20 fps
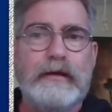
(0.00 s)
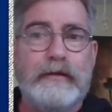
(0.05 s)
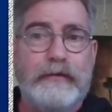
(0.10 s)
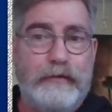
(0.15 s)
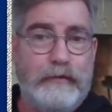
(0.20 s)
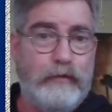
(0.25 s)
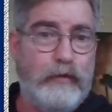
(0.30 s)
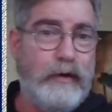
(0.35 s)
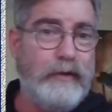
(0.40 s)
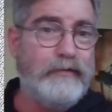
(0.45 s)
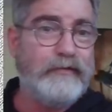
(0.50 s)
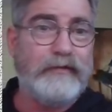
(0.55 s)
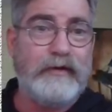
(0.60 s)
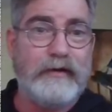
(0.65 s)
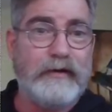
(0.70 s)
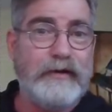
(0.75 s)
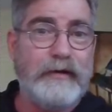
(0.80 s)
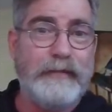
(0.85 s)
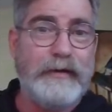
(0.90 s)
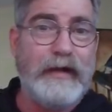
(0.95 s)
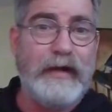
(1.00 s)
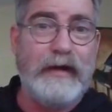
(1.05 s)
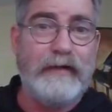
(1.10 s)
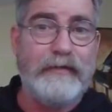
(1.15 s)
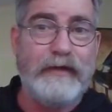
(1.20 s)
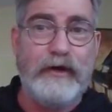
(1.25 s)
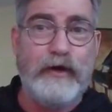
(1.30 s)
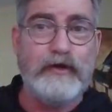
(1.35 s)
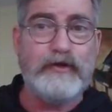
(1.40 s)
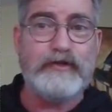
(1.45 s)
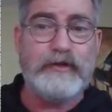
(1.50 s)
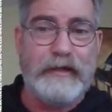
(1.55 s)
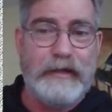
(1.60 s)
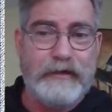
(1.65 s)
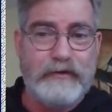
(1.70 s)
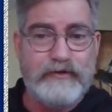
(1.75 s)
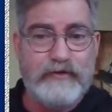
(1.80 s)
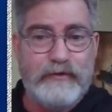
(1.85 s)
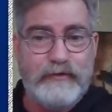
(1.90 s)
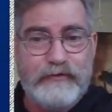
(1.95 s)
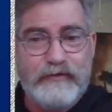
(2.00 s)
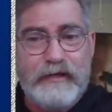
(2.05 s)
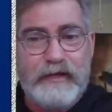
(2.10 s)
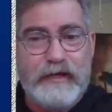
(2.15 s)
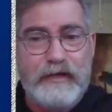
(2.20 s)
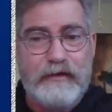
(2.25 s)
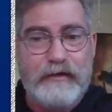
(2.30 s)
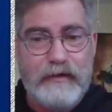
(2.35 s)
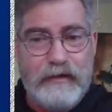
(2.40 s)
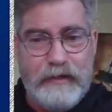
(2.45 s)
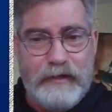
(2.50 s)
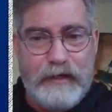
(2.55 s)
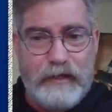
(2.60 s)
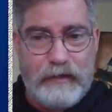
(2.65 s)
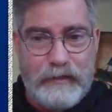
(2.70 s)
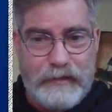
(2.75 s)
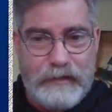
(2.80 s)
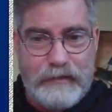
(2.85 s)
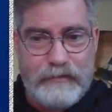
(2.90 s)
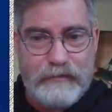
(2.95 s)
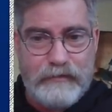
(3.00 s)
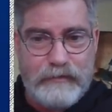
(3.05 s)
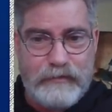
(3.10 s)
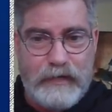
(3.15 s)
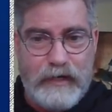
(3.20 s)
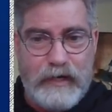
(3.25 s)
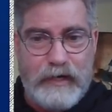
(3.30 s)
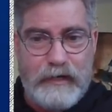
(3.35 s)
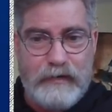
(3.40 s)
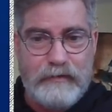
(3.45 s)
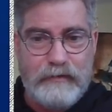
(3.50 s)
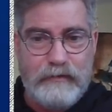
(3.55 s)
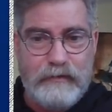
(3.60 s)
the ones that are coming out of the ocean, as you see, clearly do not